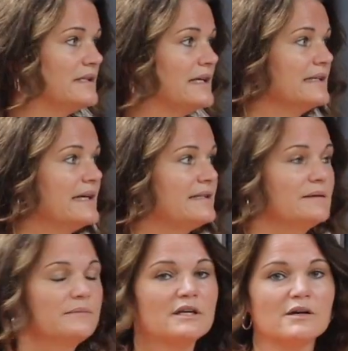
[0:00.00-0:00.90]
And let
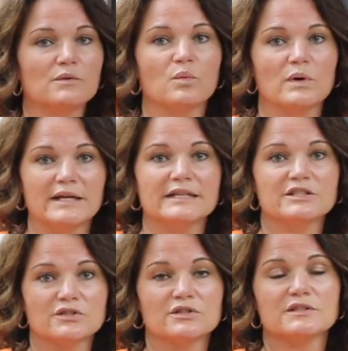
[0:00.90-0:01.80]
them know what
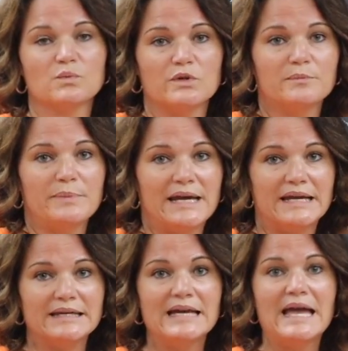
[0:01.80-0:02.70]
insurance will
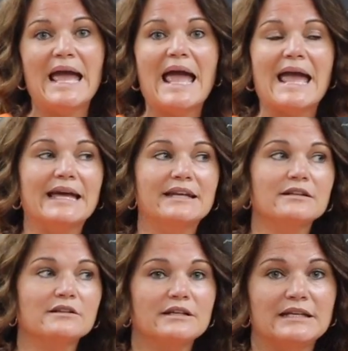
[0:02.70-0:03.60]
pay.
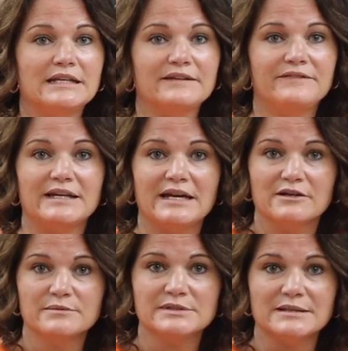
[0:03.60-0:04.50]
And if it
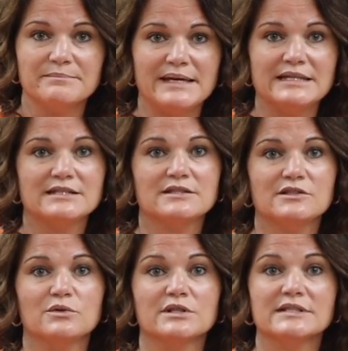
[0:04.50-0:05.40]
helps and makes
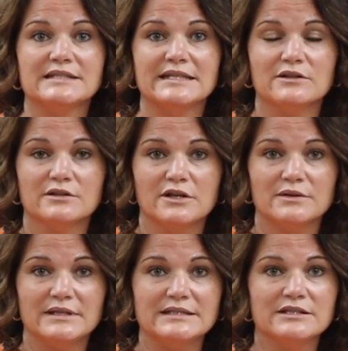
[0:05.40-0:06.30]
your sale
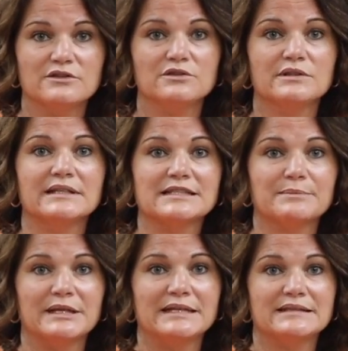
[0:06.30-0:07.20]
go easier, you can
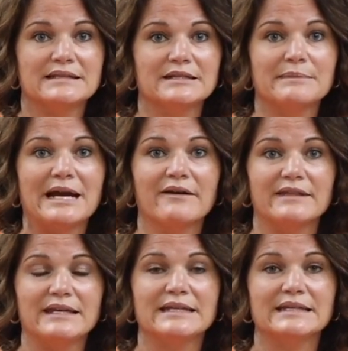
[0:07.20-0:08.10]
explain to them how
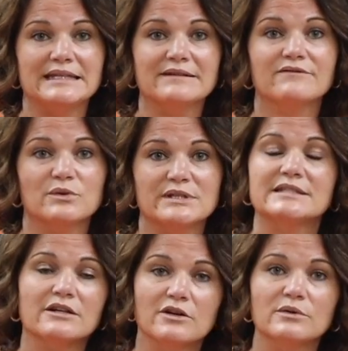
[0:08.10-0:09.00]
they can
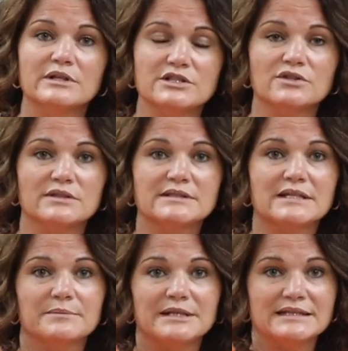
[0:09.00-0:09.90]
invoice their own insurance
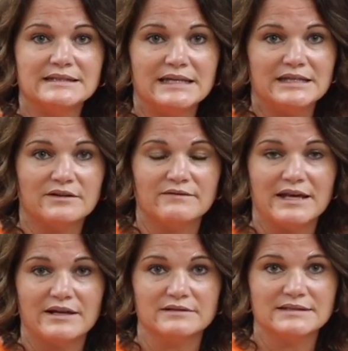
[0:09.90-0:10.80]
company and take care of
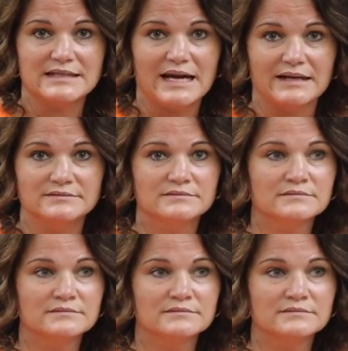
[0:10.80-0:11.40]
that on the side.